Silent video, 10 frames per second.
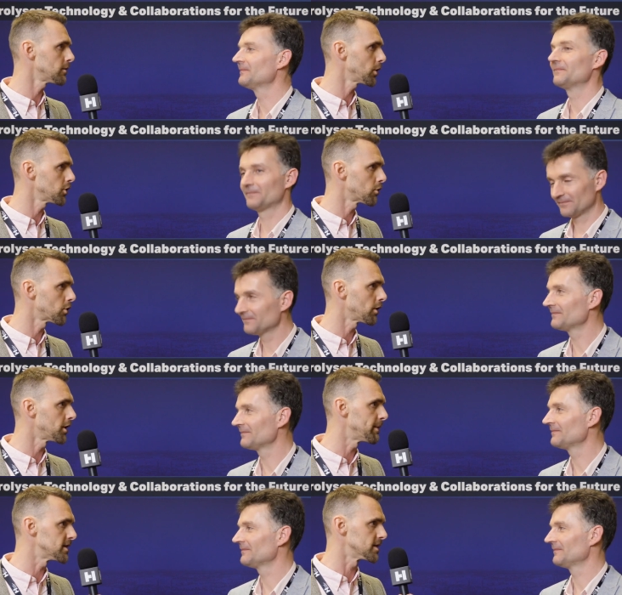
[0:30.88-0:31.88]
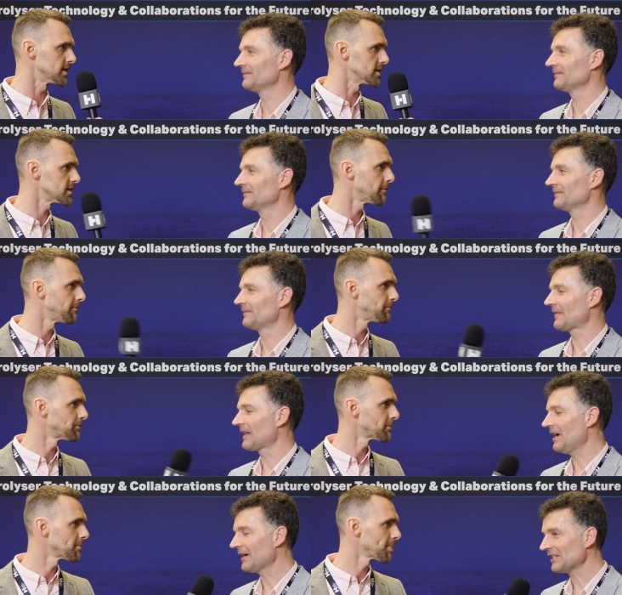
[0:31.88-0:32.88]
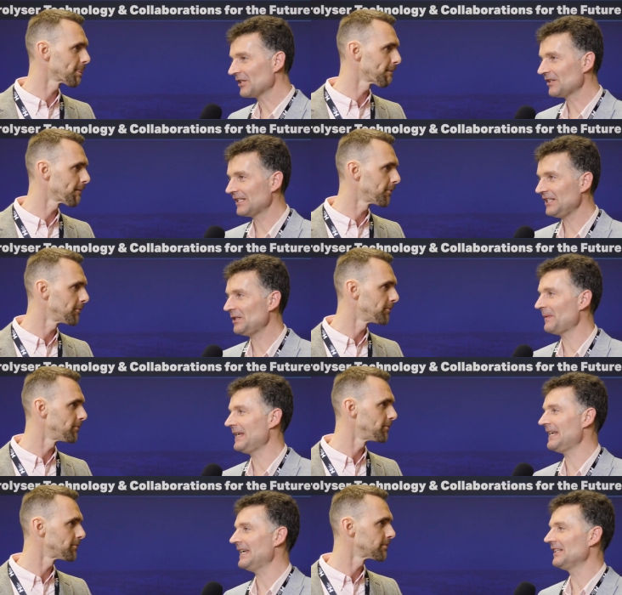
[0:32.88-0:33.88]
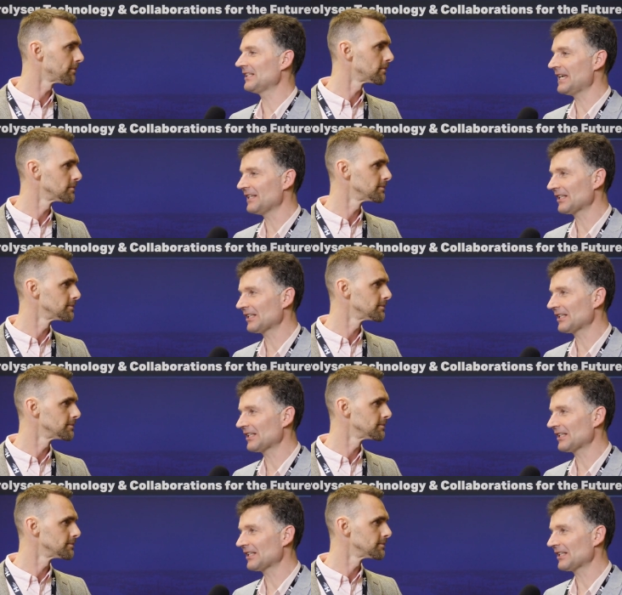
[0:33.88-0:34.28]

Speaker 1: and what your role in the business is.
Speaker 2: Okay, so TTP is a